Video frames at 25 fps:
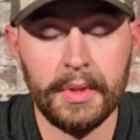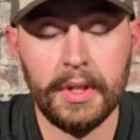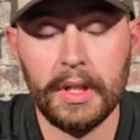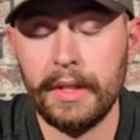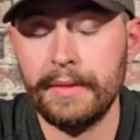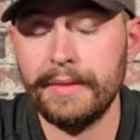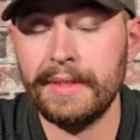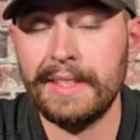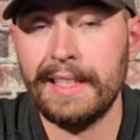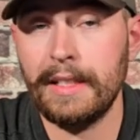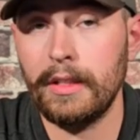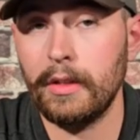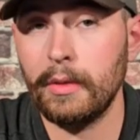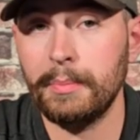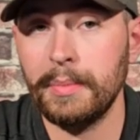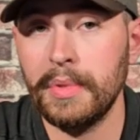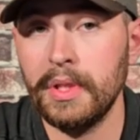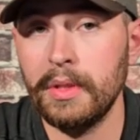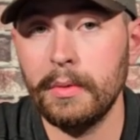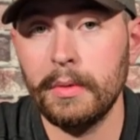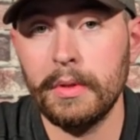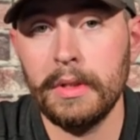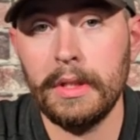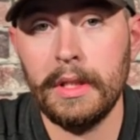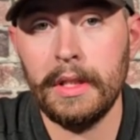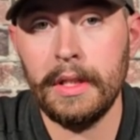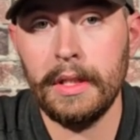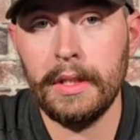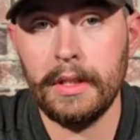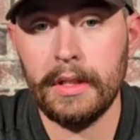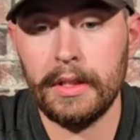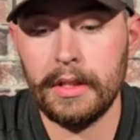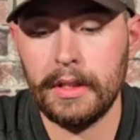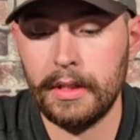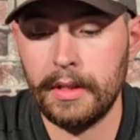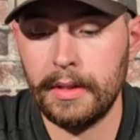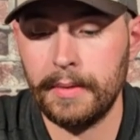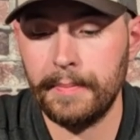we would love to help you.
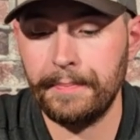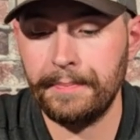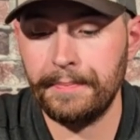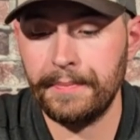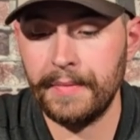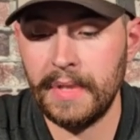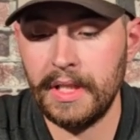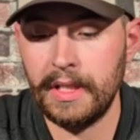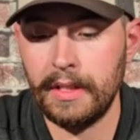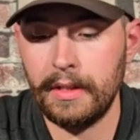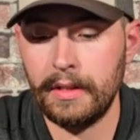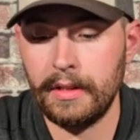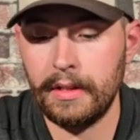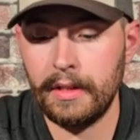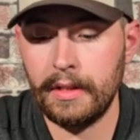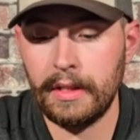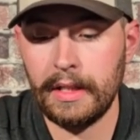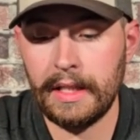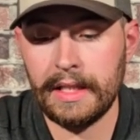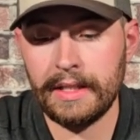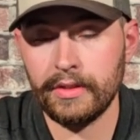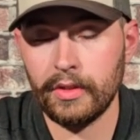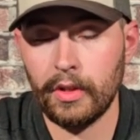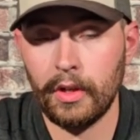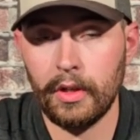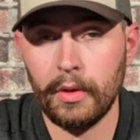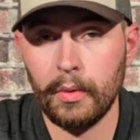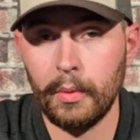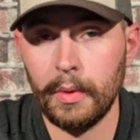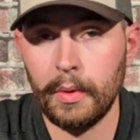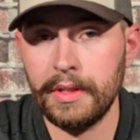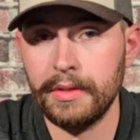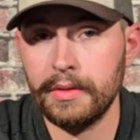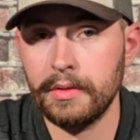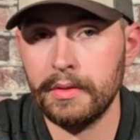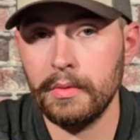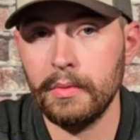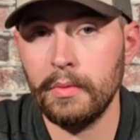And as
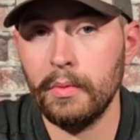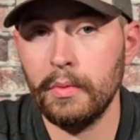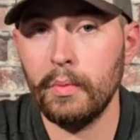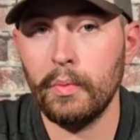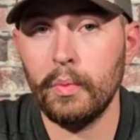always,